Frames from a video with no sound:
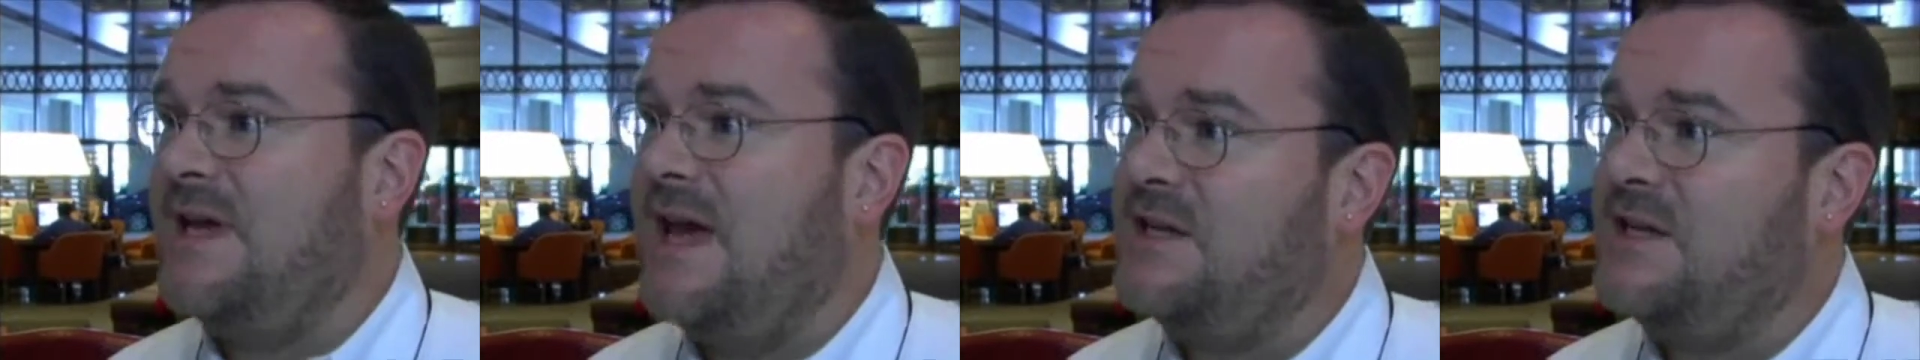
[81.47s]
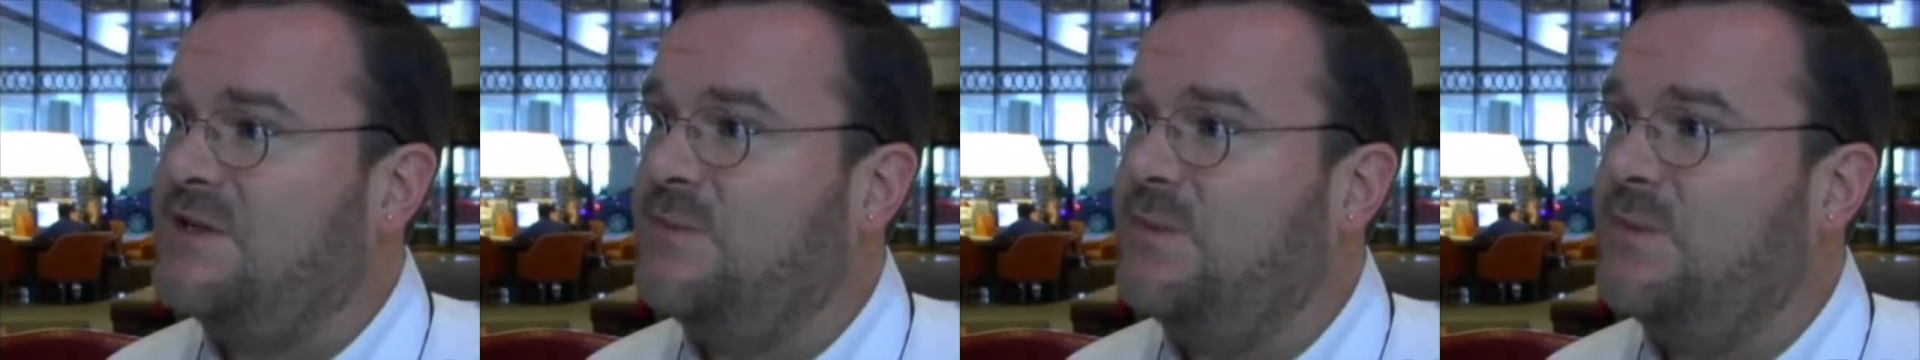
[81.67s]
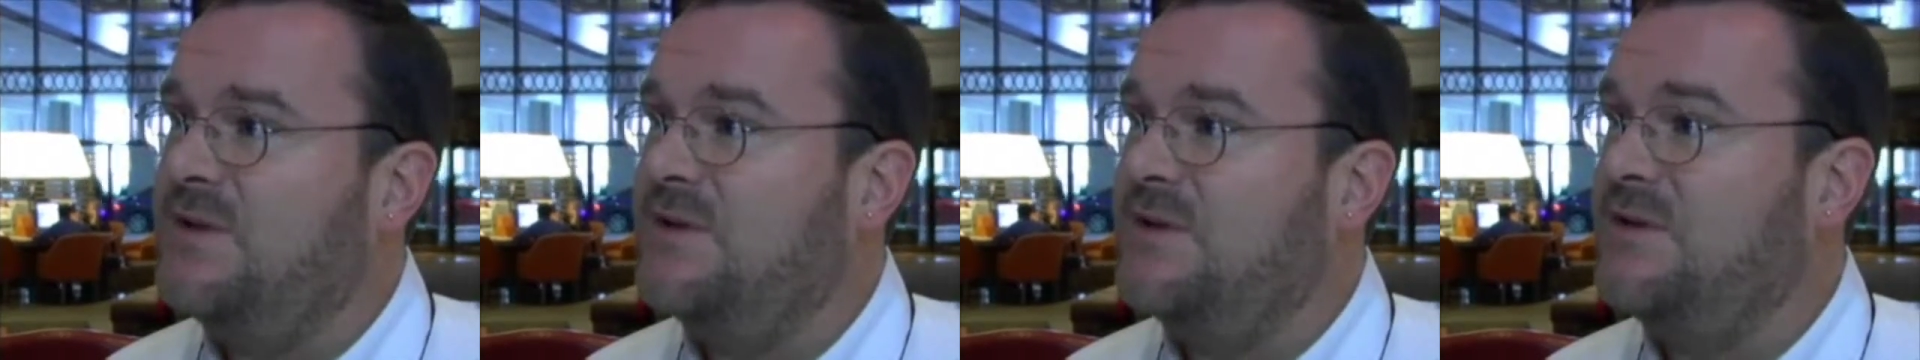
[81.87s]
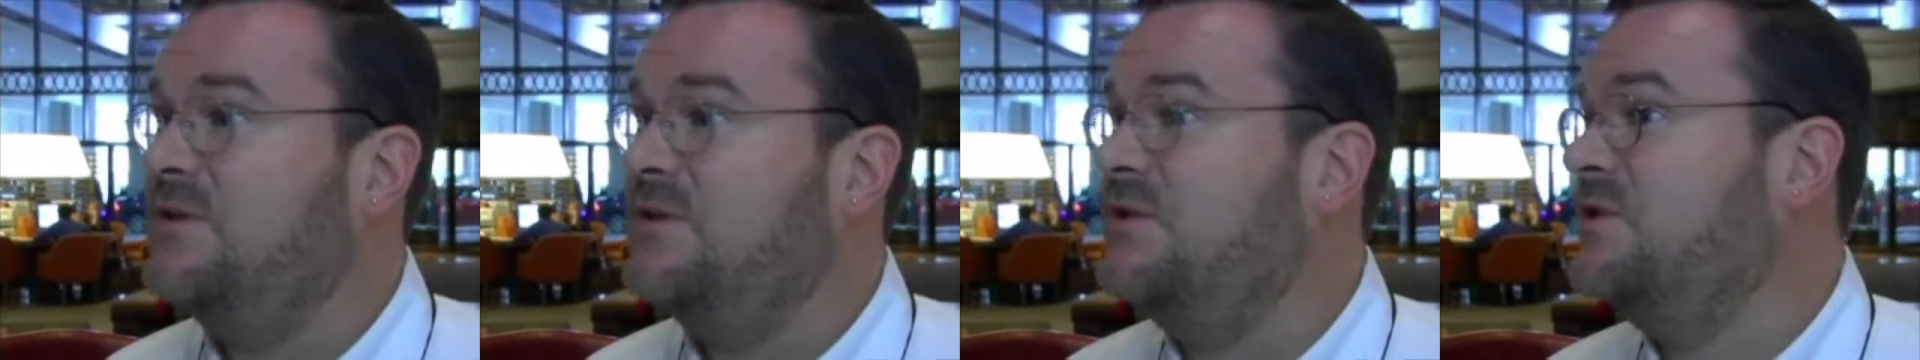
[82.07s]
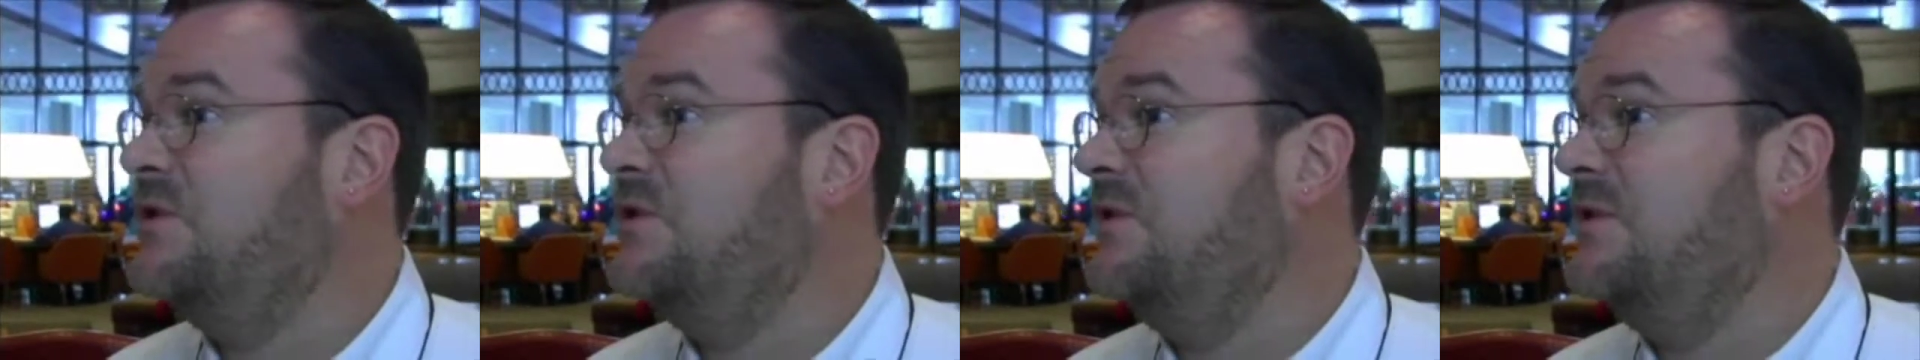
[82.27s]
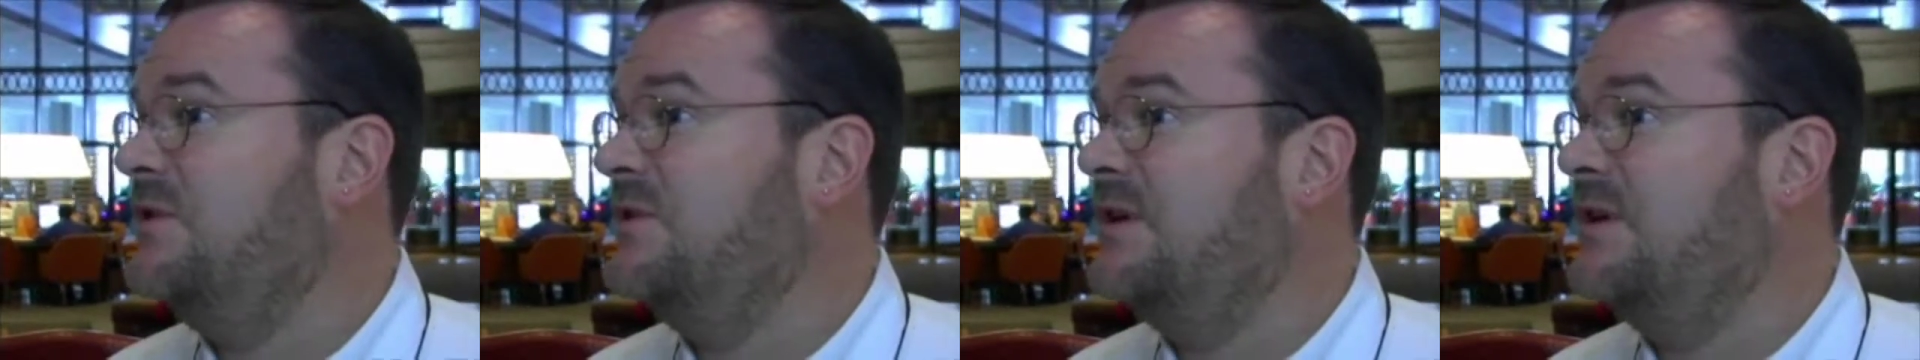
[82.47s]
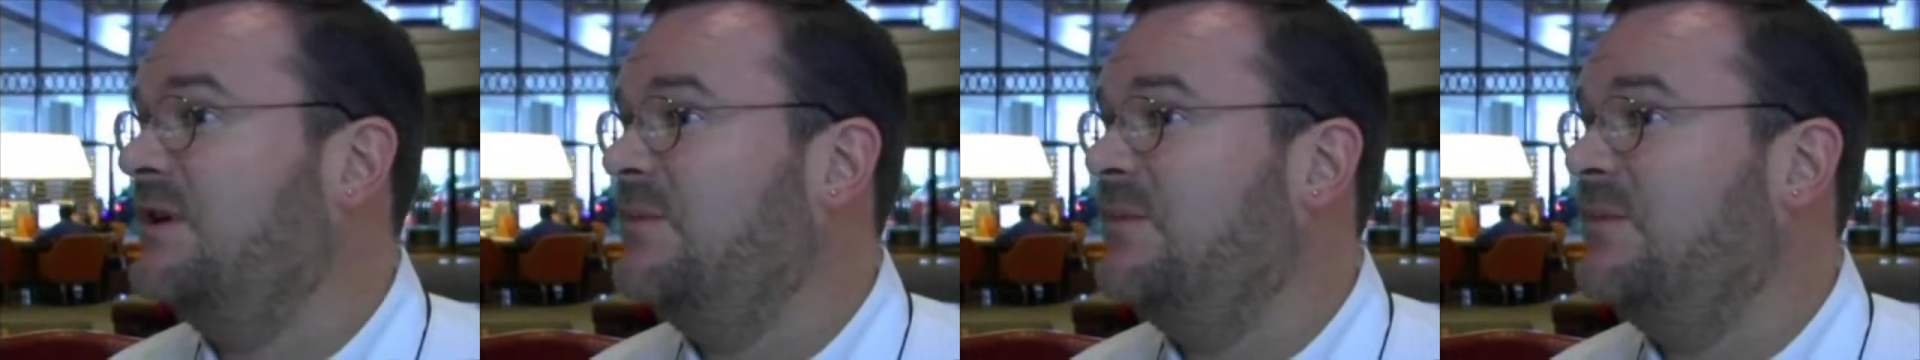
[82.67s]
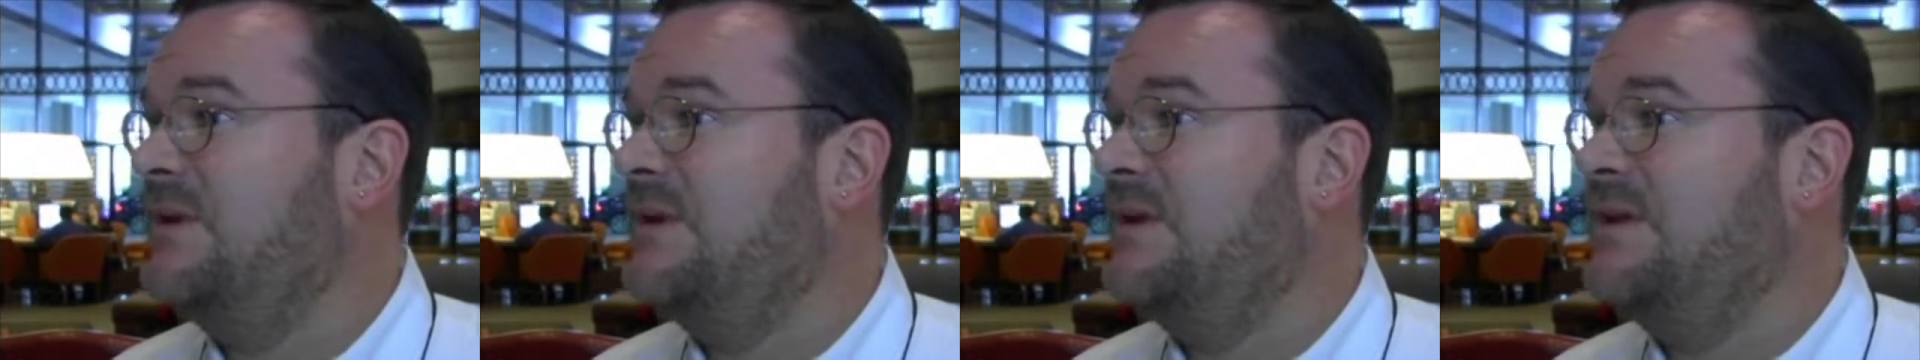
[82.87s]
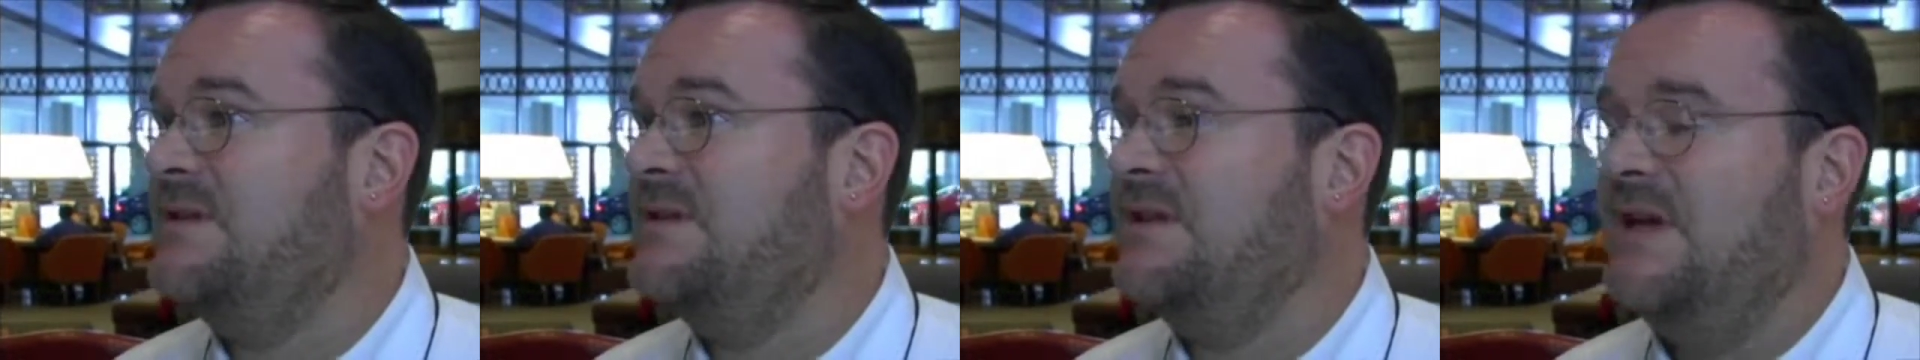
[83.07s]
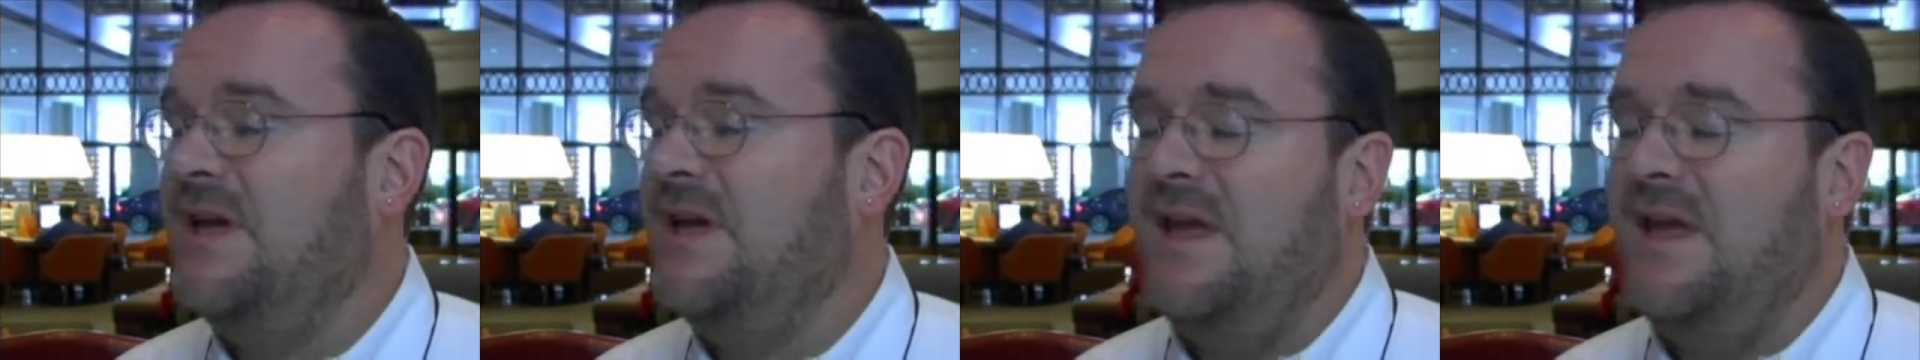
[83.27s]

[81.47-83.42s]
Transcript: hospitals, insurance companies,